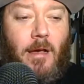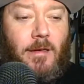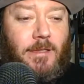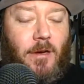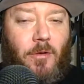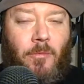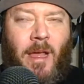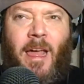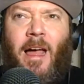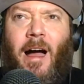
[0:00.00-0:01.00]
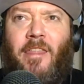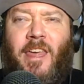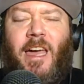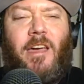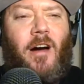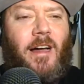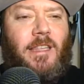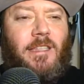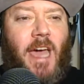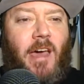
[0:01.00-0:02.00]
So I think I caught
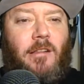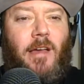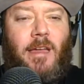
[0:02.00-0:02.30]
the tail